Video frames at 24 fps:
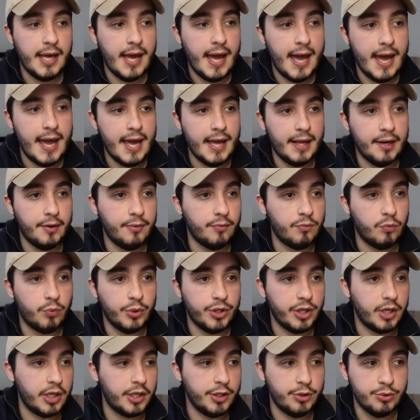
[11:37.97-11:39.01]
And
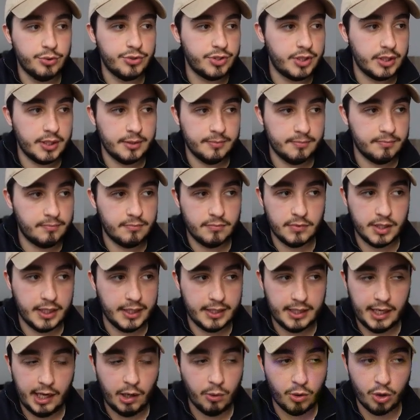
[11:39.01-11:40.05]
we are using
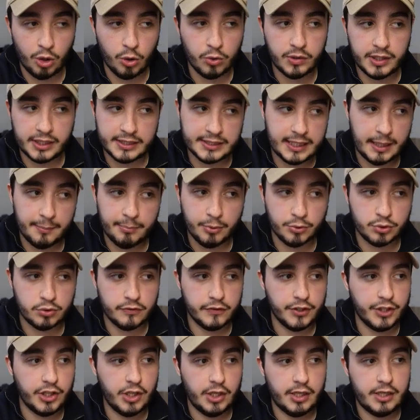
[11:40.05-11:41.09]
like our own examples
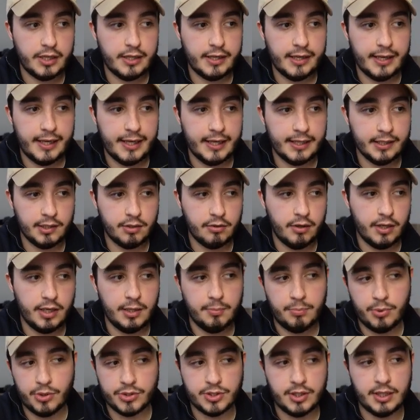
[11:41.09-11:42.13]
over here and
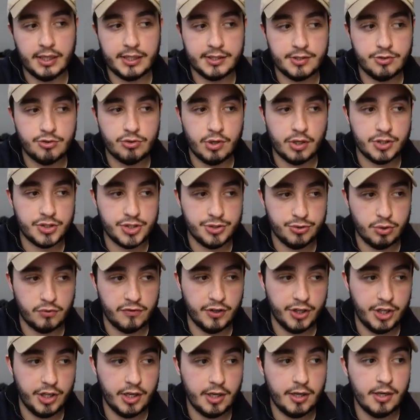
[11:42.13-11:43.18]
creating personalized instructions over
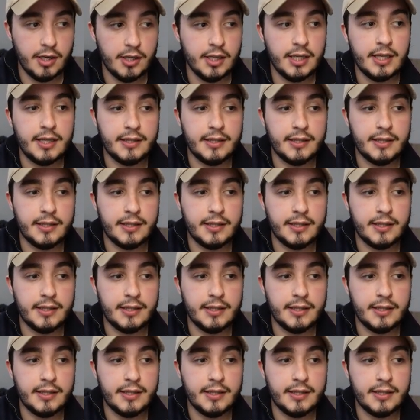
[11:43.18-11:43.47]
here.